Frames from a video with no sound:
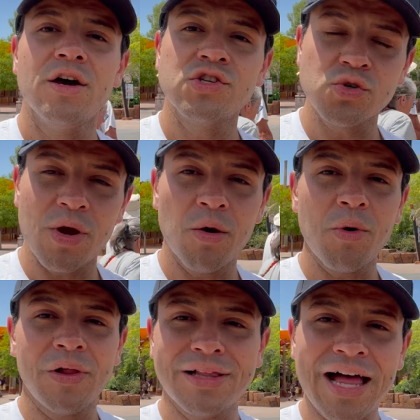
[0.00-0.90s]
so it
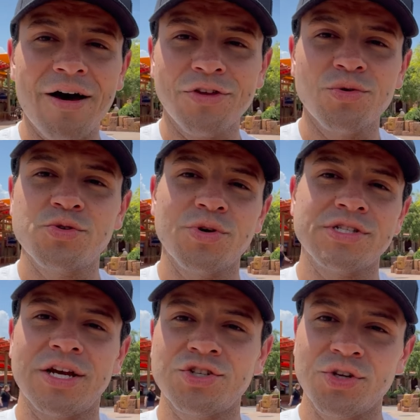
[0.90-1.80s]
will allow you to
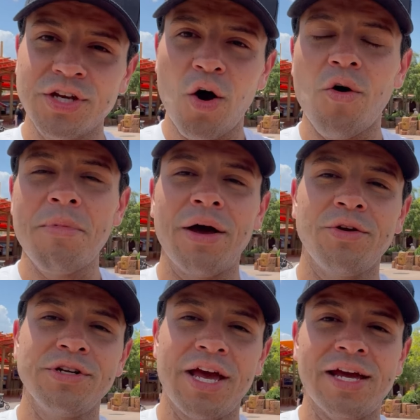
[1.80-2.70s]
essentially go about
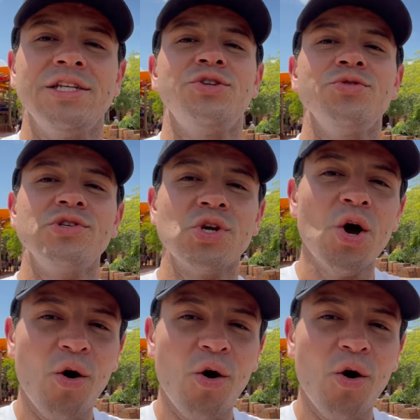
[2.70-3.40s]
your day and use